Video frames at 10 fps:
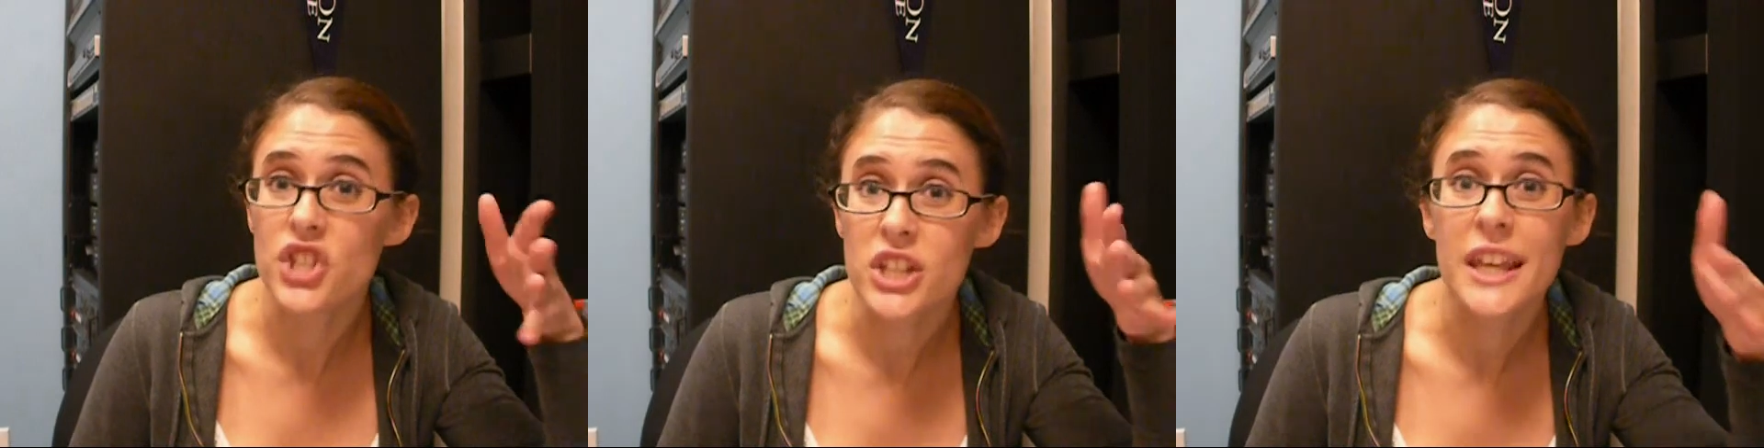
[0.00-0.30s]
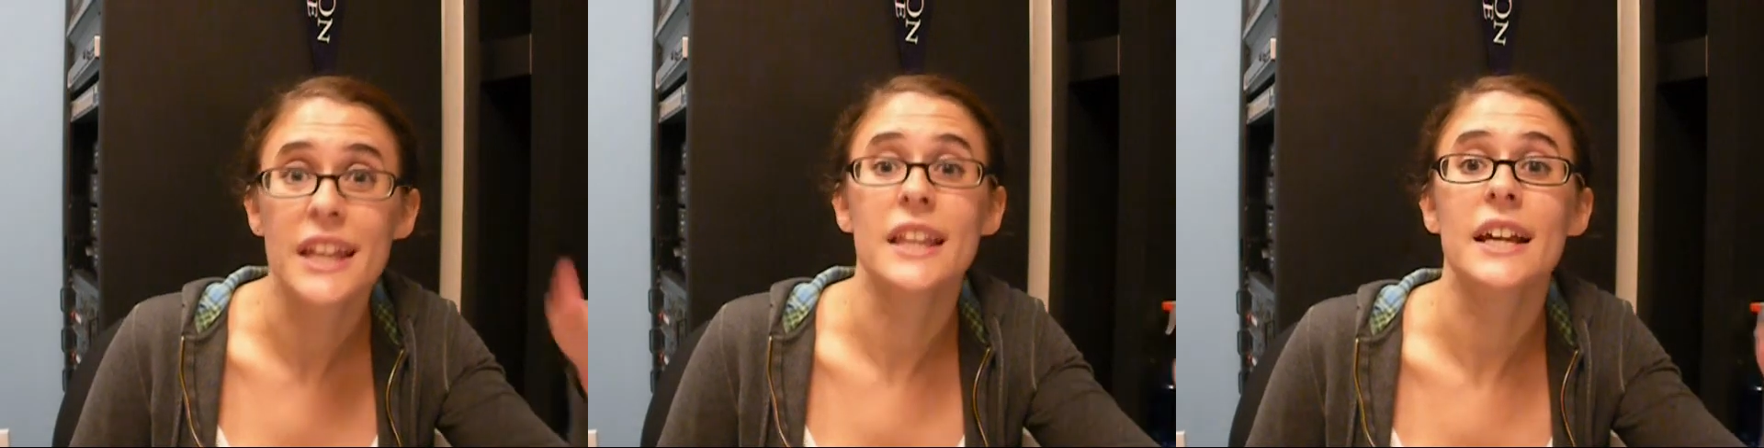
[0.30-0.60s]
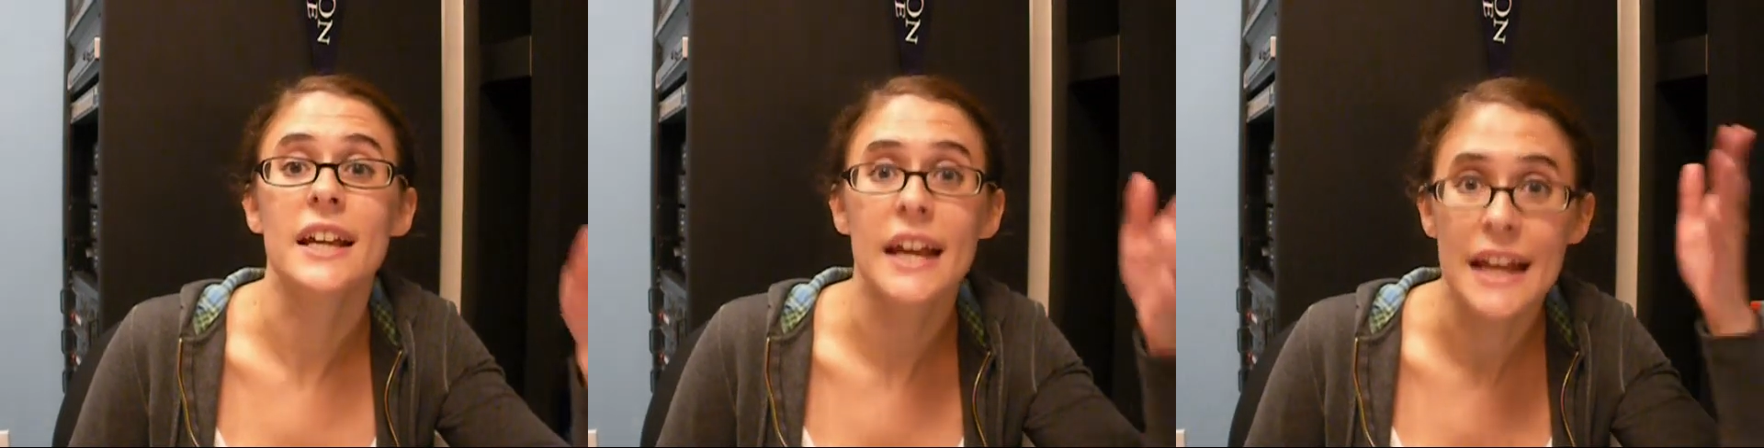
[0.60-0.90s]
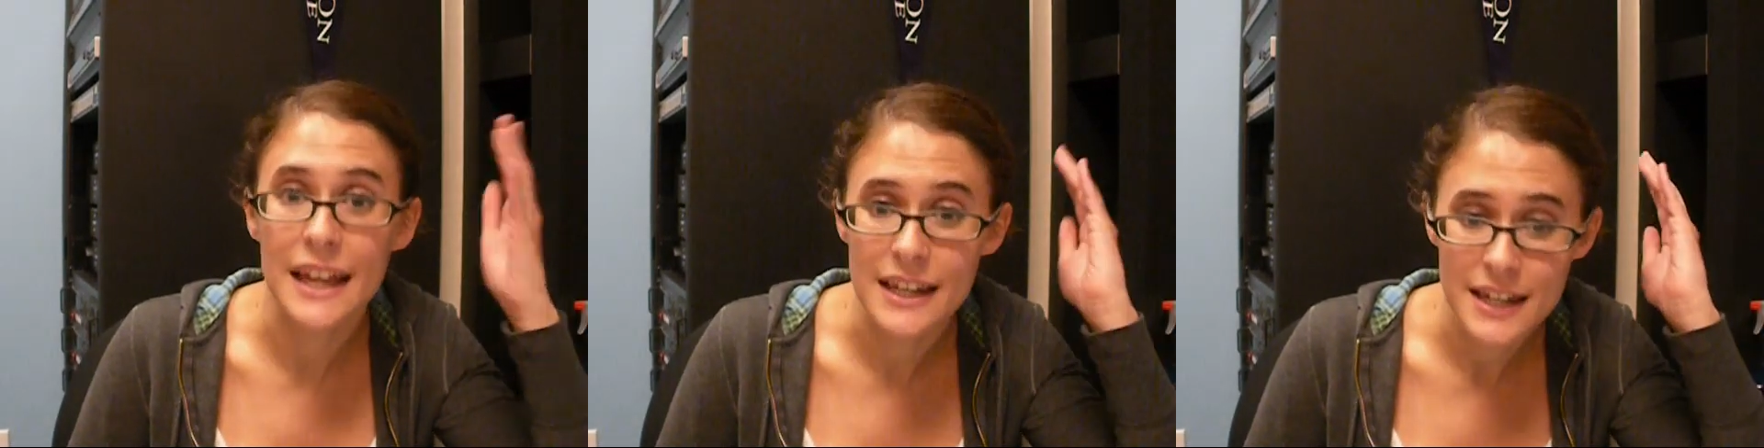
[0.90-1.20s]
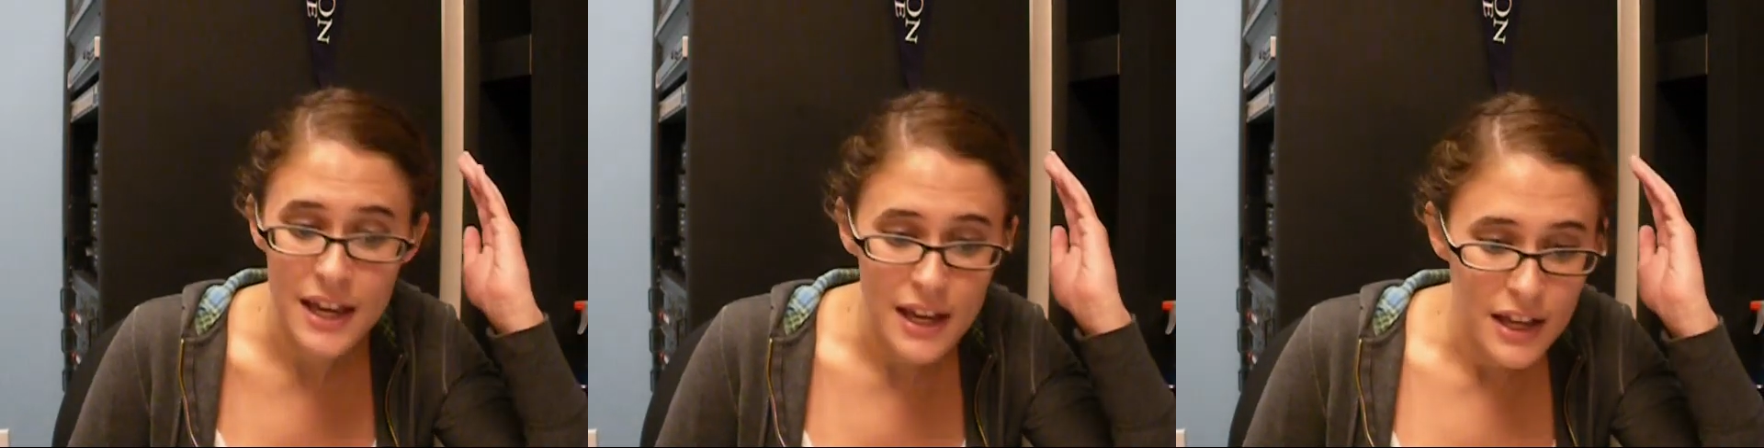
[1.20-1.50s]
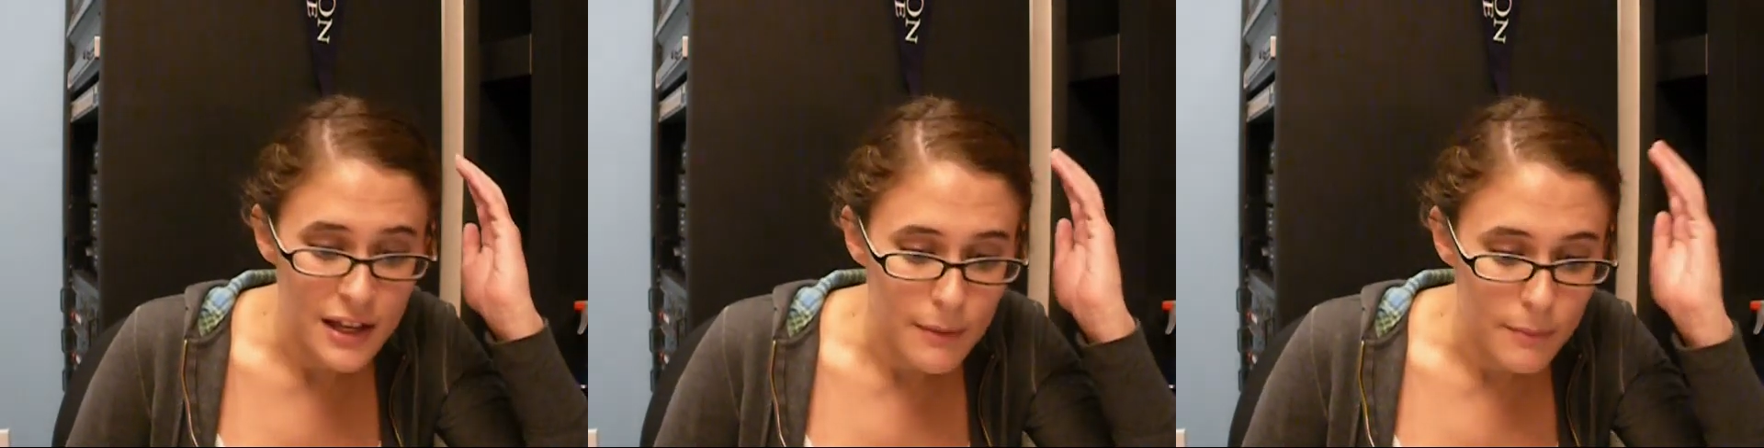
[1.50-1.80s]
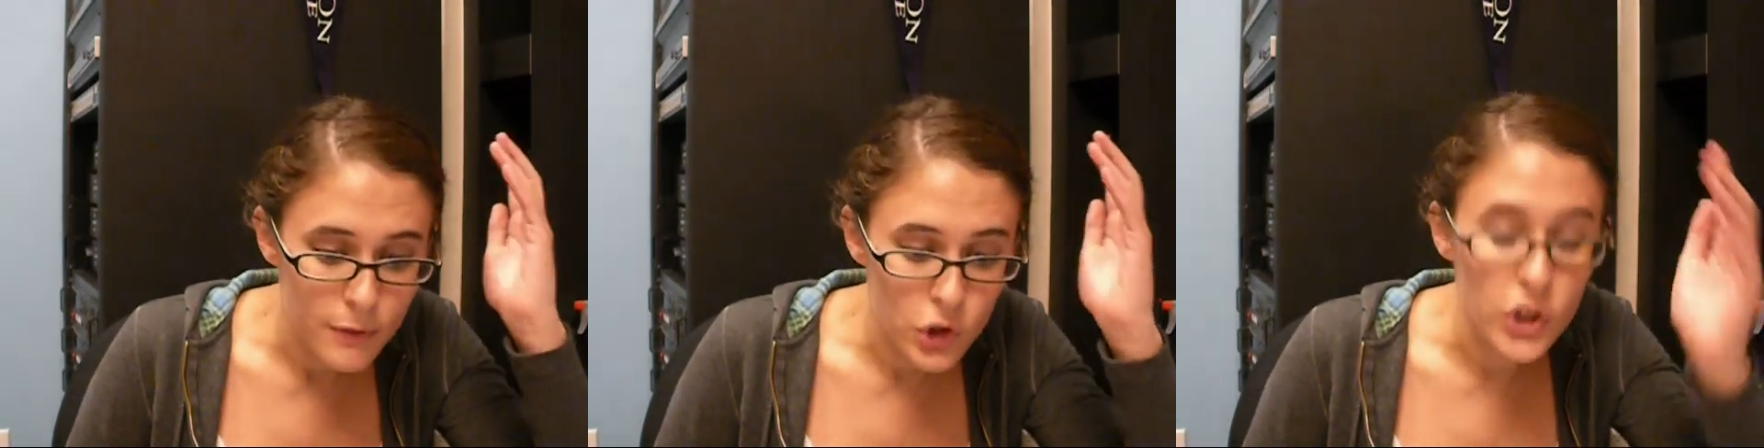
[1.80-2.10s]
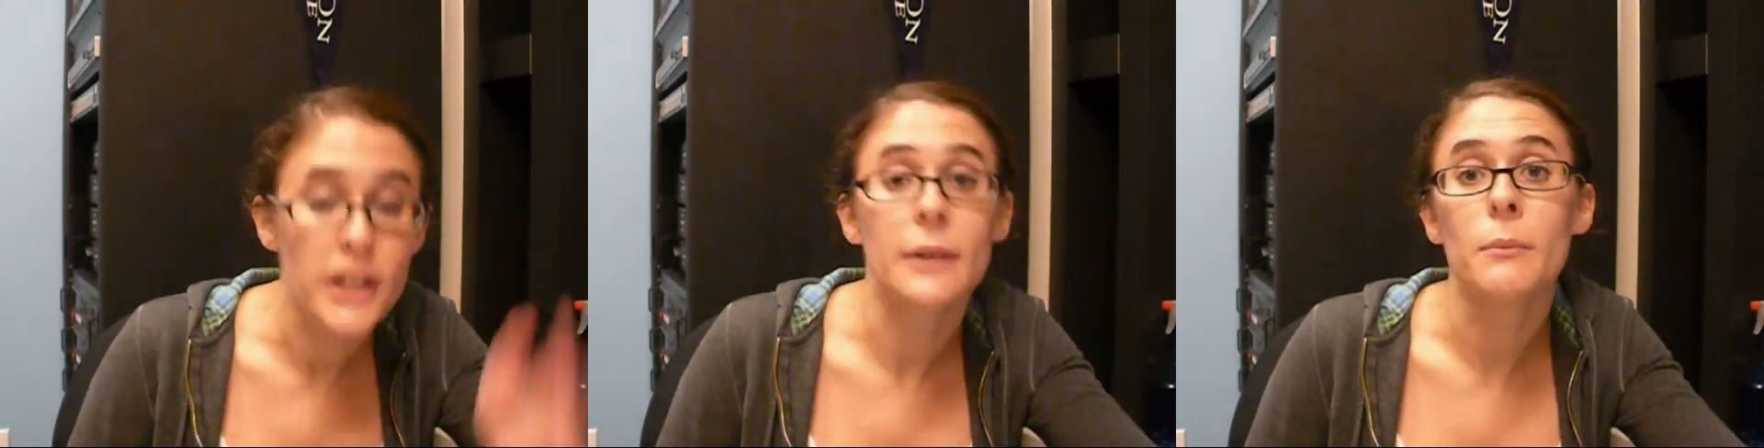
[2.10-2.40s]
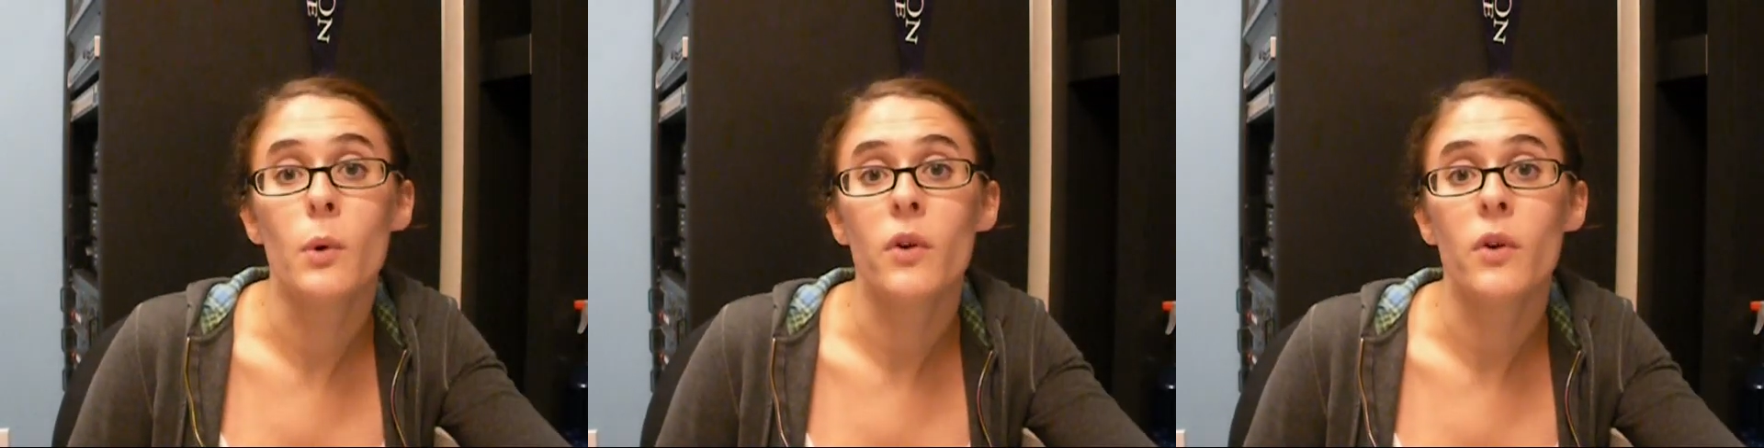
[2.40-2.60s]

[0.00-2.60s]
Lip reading: is just killing and creating